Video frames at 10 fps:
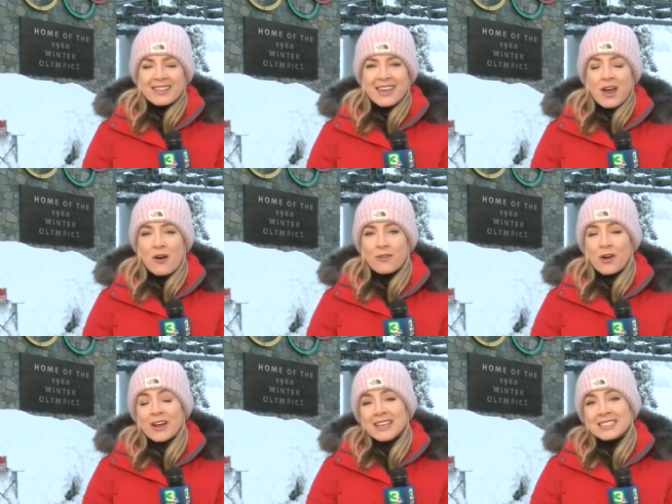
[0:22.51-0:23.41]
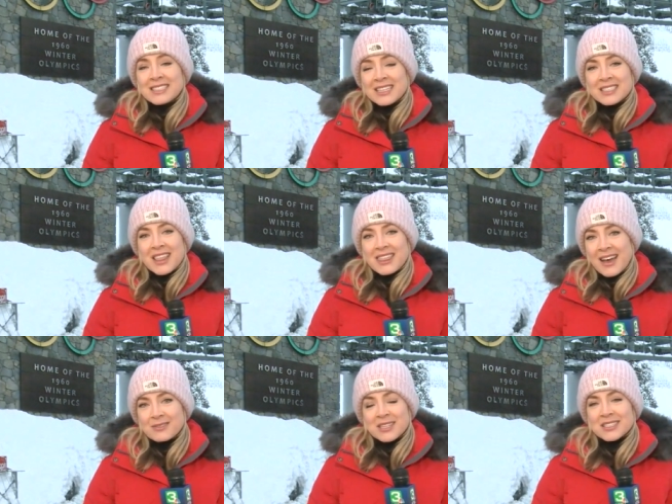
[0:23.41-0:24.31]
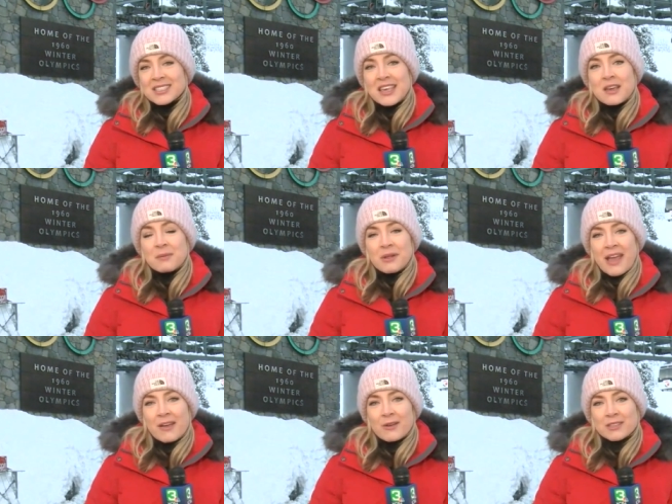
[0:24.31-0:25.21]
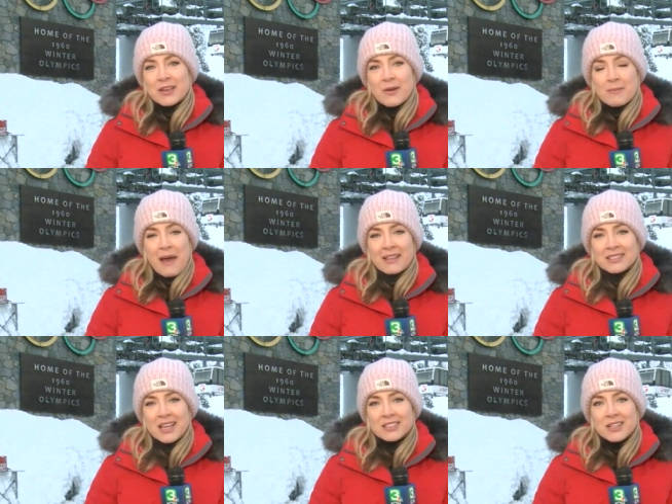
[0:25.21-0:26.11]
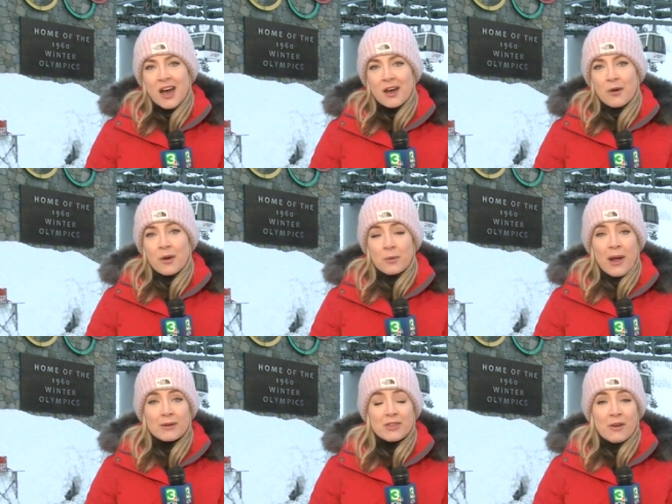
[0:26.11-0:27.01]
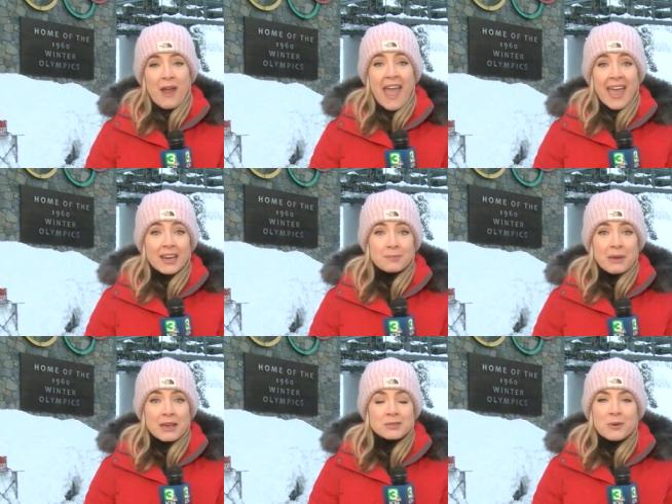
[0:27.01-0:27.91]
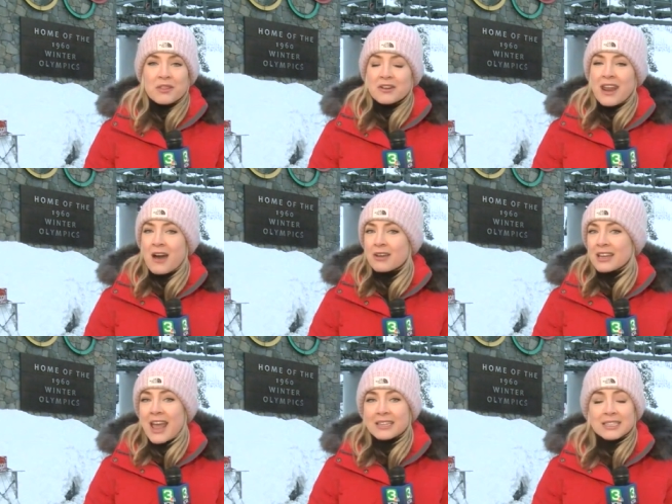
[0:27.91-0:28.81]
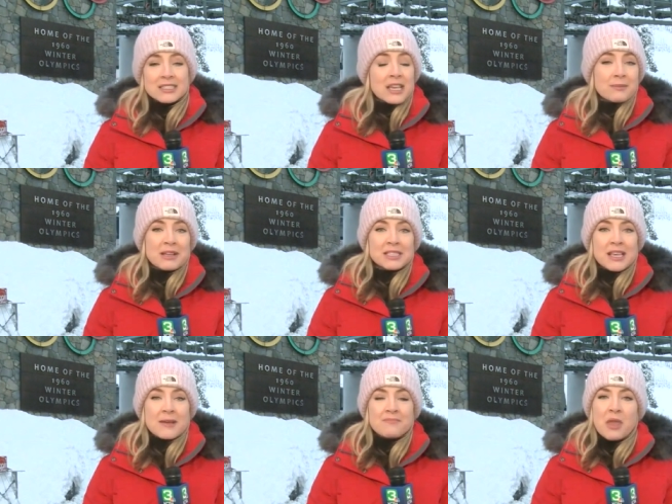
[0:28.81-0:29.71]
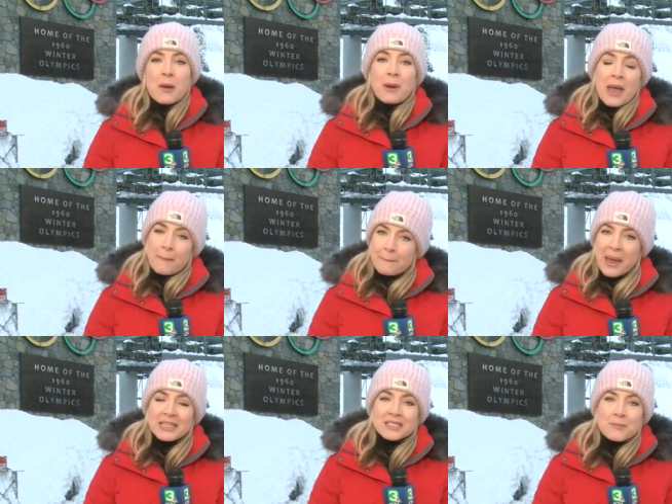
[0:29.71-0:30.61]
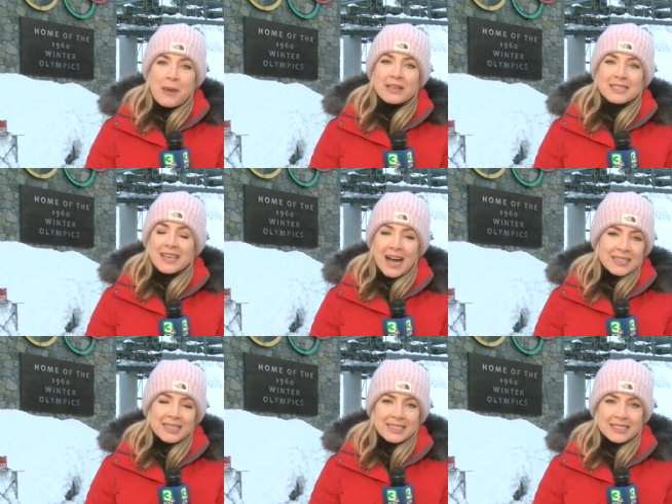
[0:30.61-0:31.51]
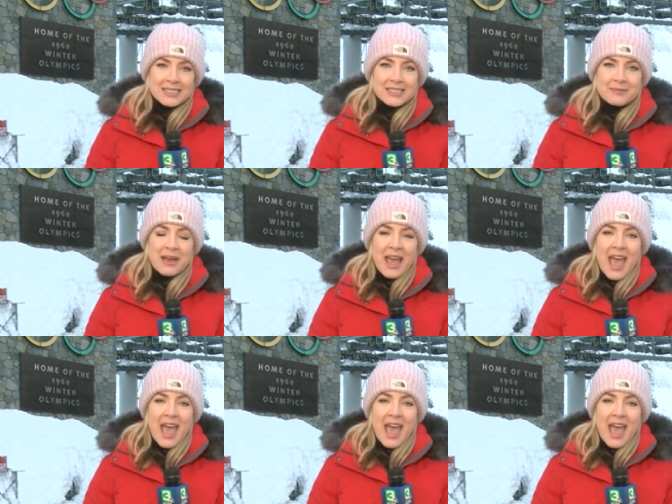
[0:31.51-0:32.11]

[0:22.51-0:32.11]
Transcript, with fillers: The over 6,000 skiable acres here at Palisades Tahoe around their eight peaks, well, they're now connected seamlessly by a base to base gondola system,